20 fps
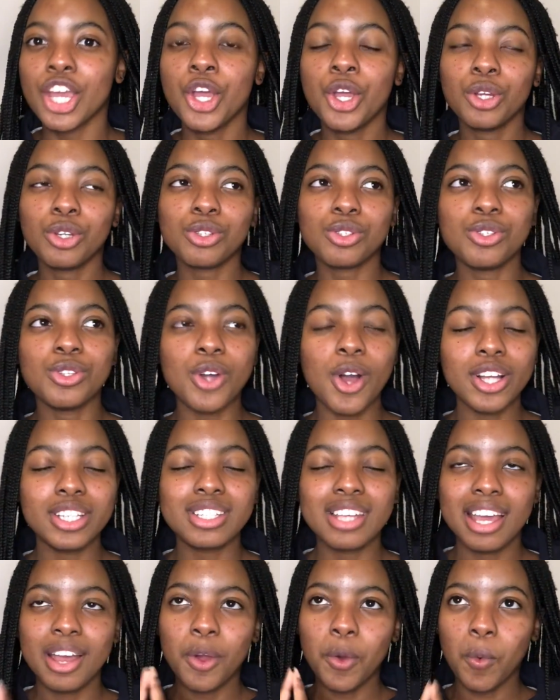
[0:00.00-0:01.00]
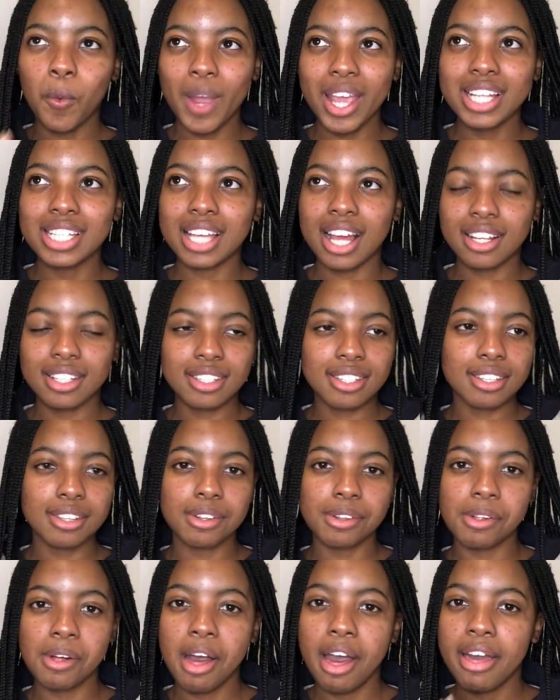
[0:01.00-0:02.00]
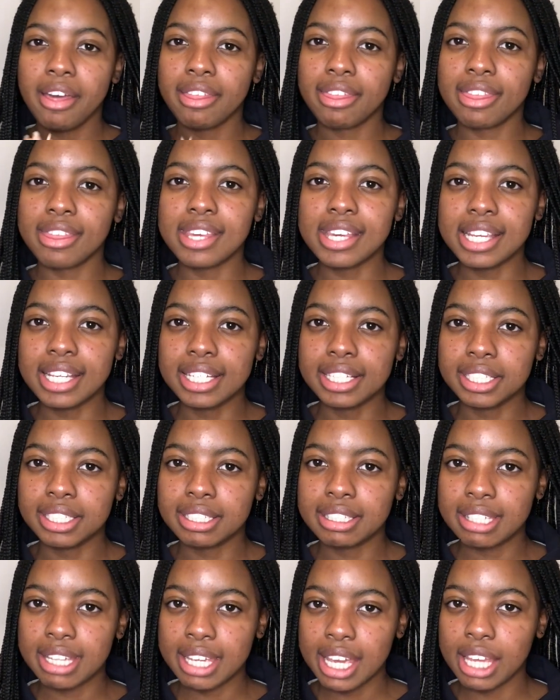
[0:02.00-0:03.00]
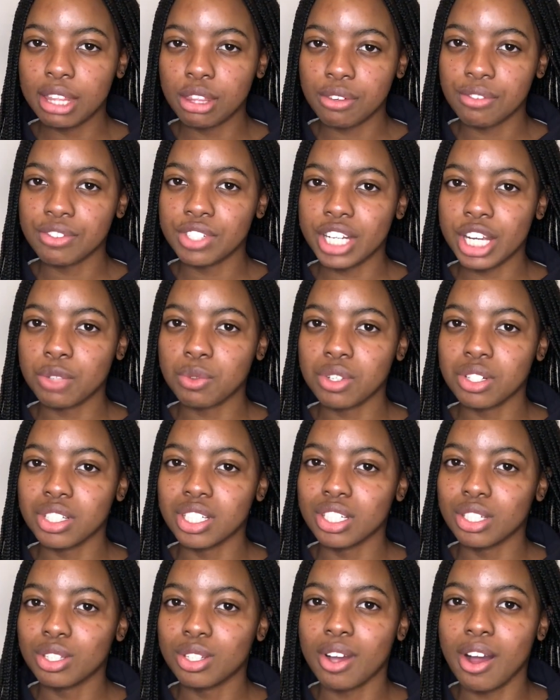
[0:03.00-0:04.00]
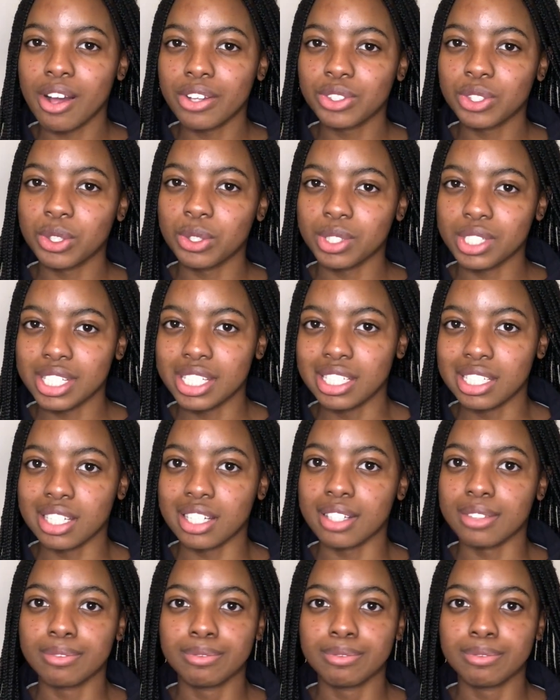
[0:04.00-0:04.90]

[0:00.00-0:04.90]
Do not wait until the 10th of January to ask your teacher.